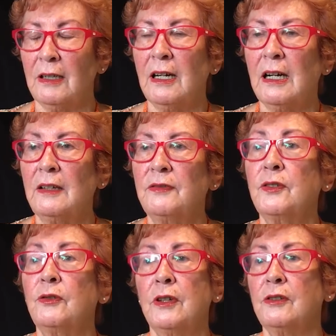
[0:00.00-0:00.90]
her
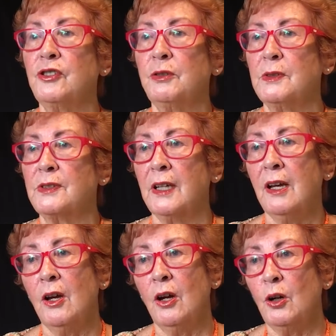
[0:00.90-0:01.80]
life, although she was
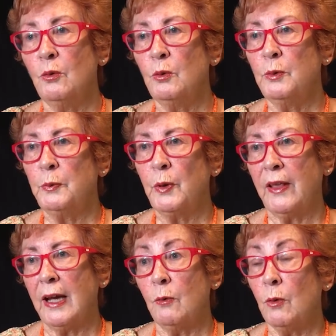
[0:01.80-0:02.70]
a woman
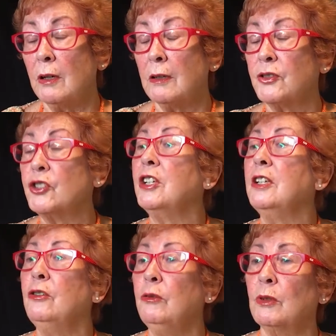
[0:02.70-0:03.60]
without words,
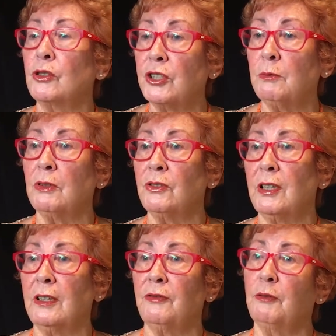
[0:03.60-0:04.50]
she knew what she
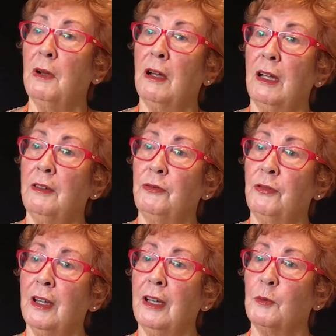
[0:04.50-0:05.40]
wanted from life.
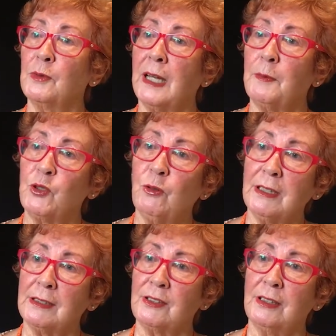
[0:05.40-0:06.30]
Mm. It was up to
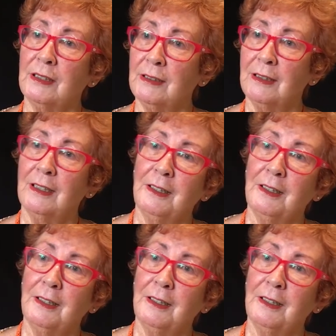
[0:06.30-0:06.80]
us to